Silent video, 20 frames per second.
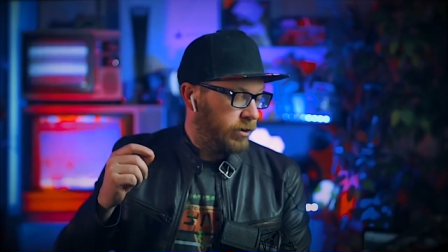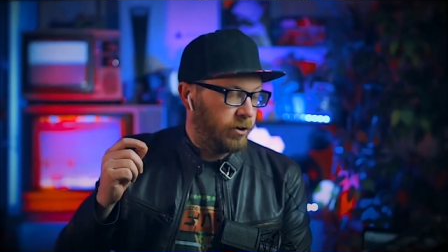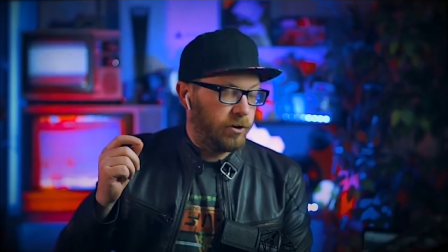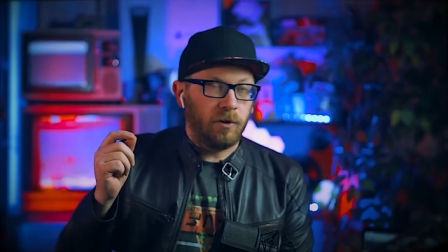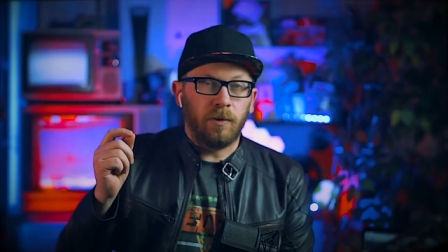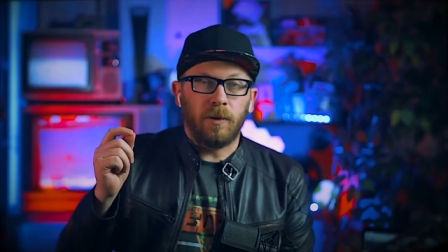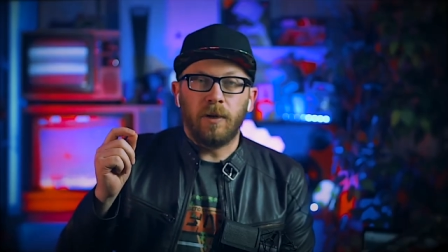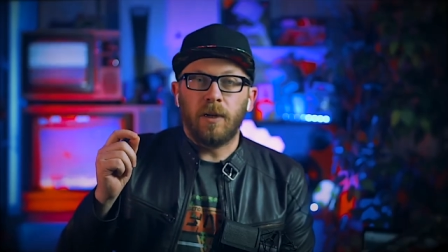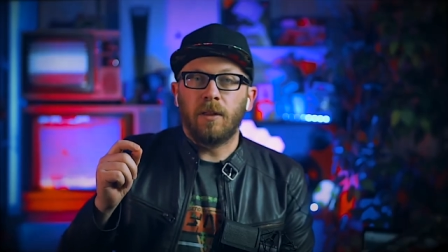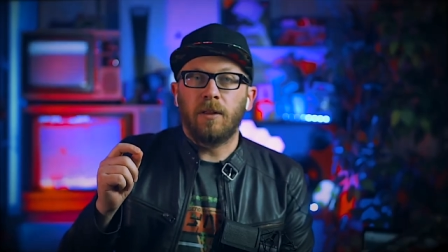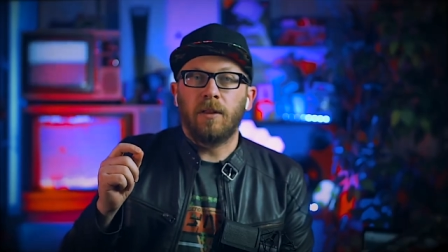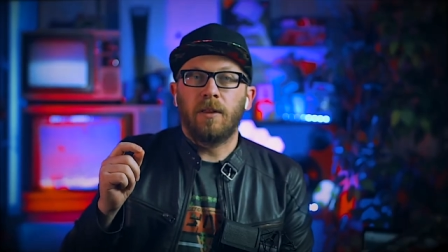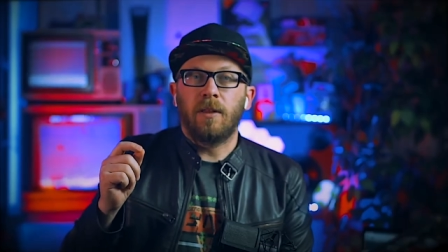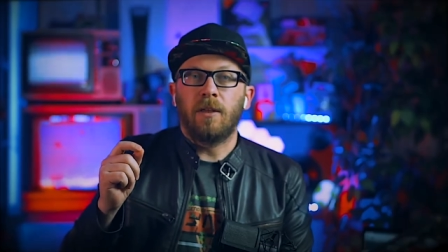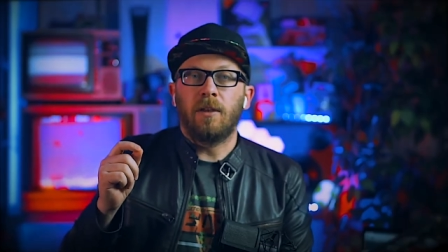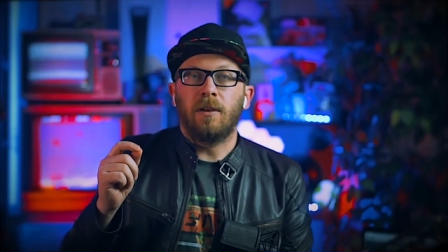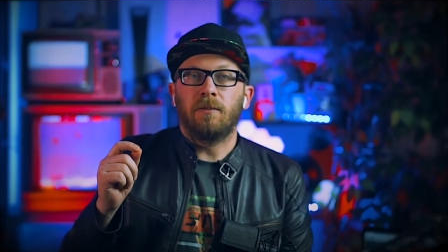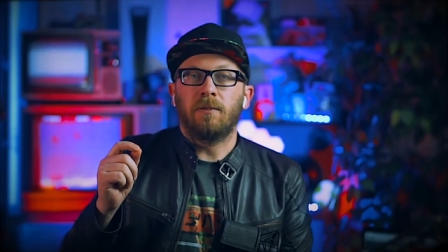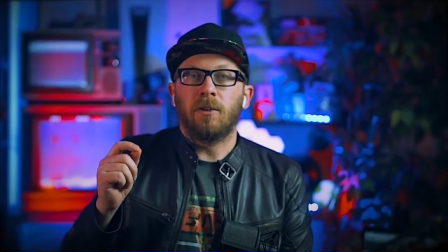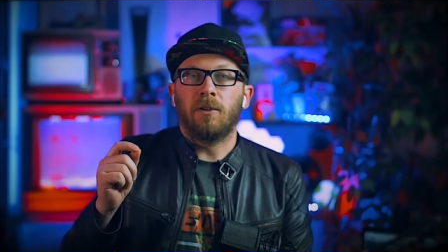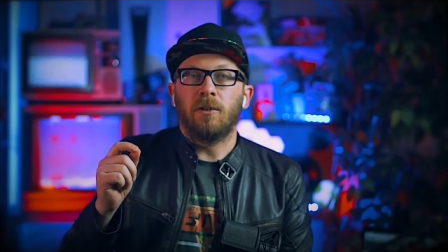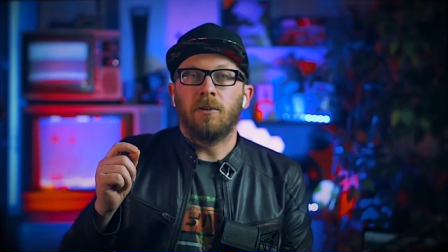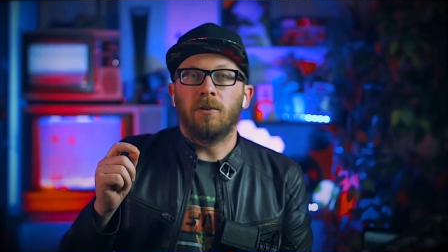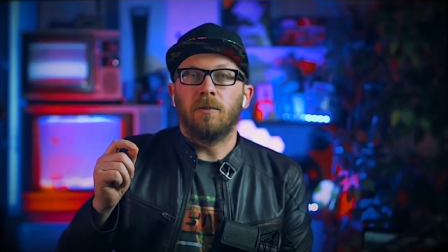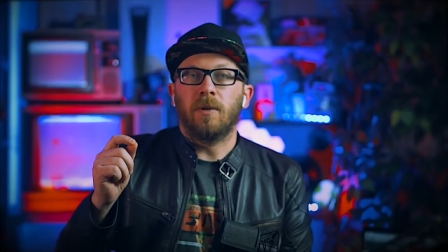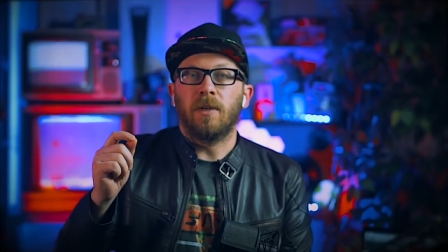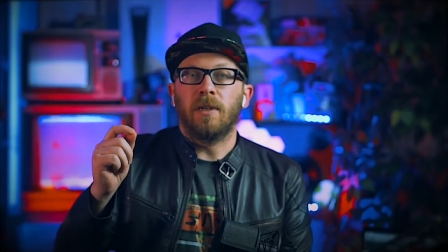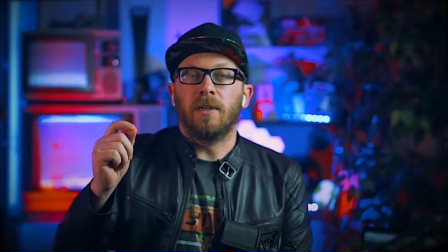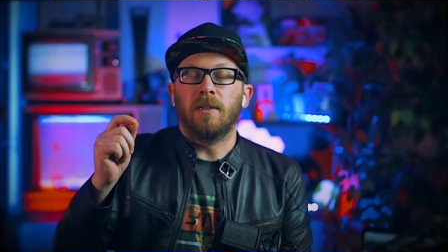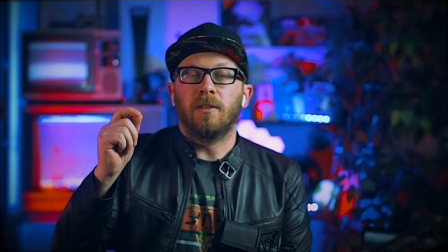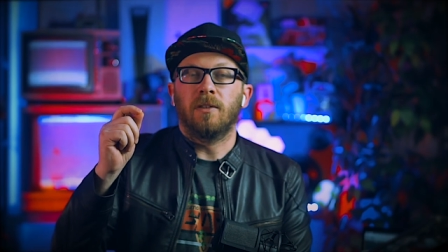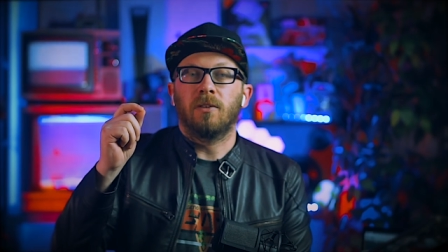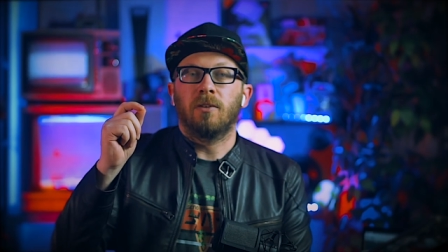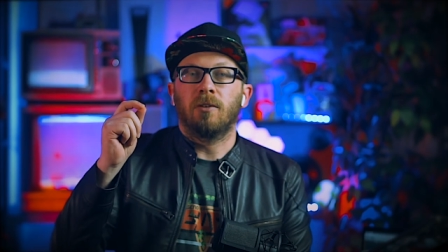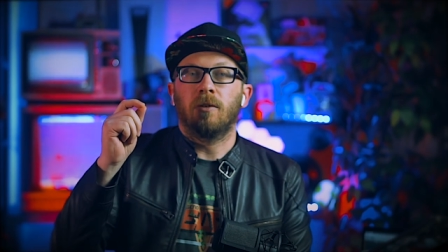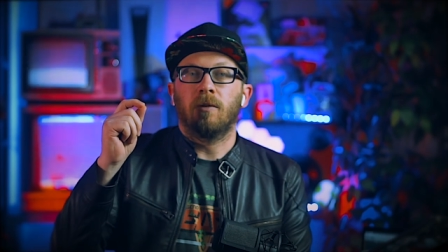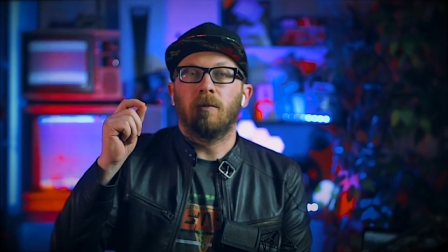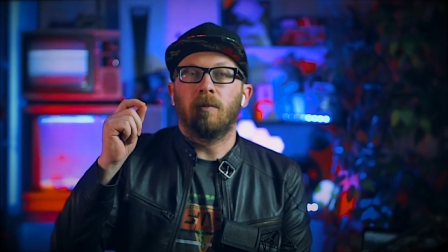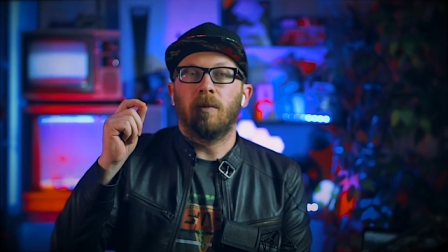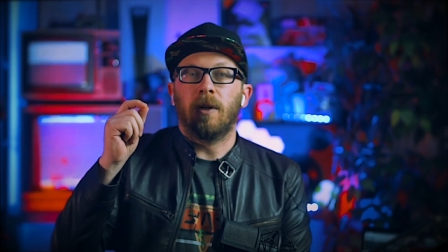So another thing you have to do is
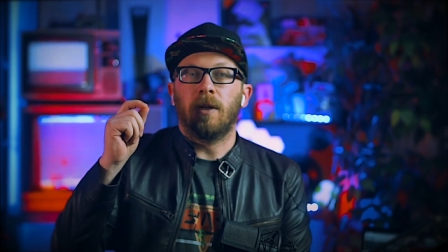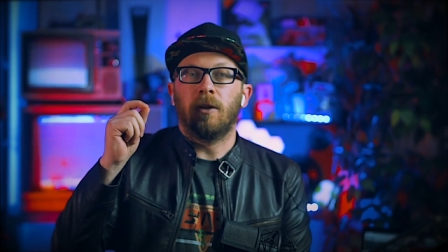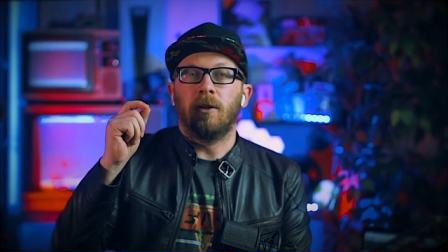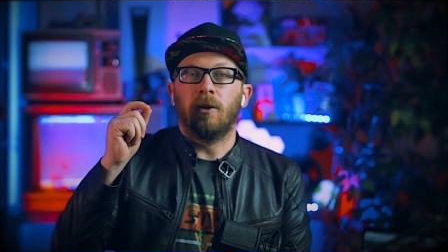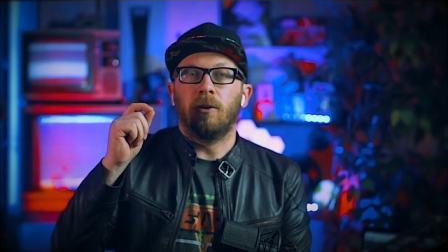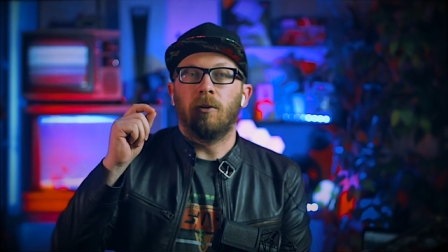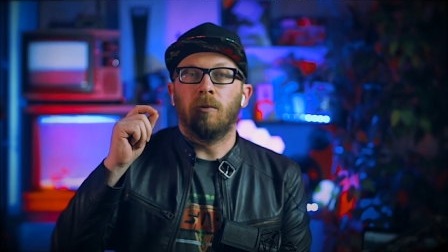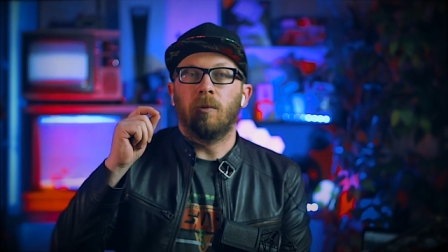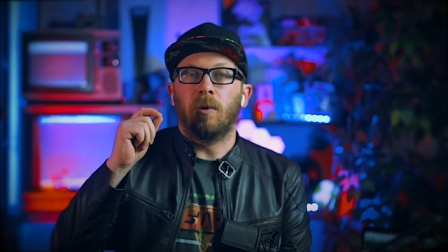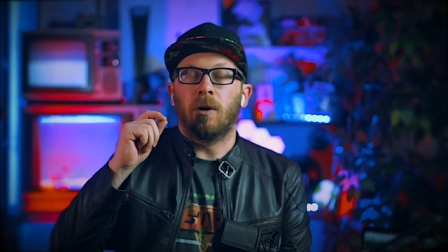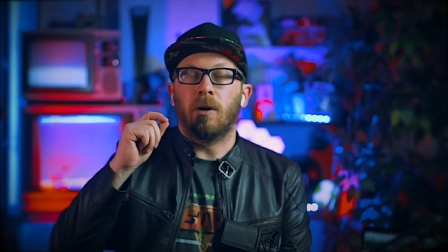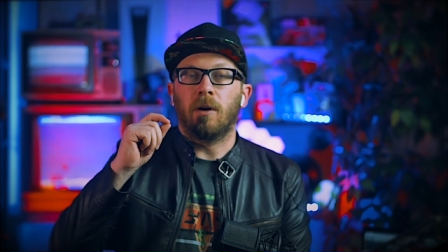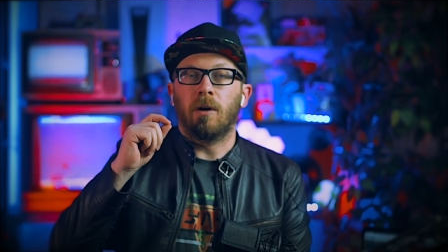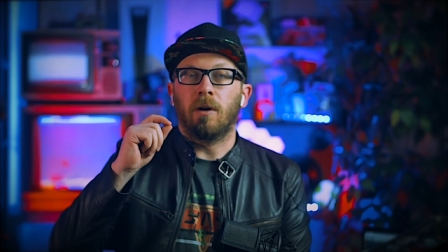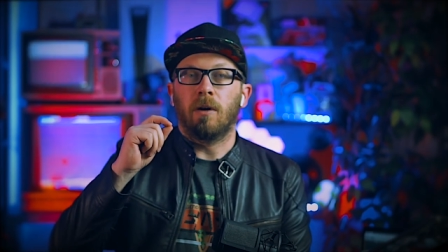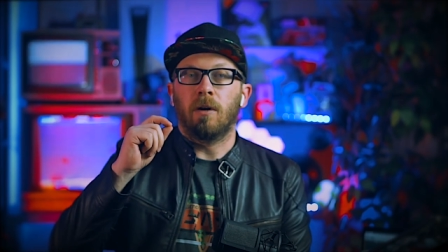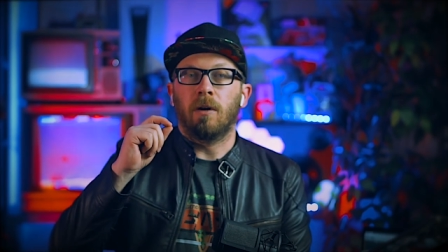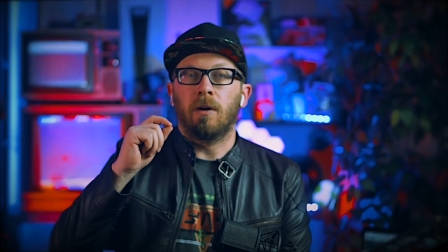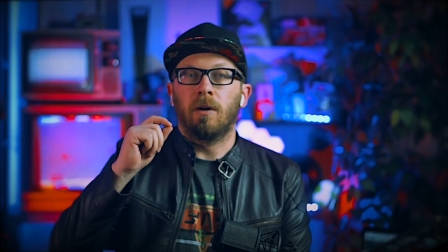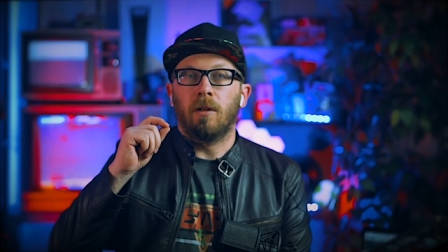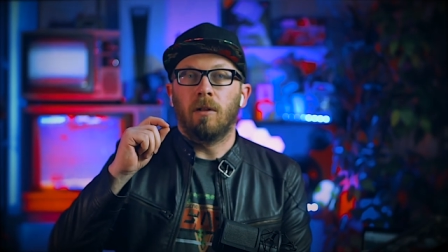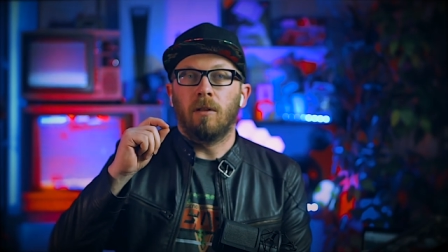when you are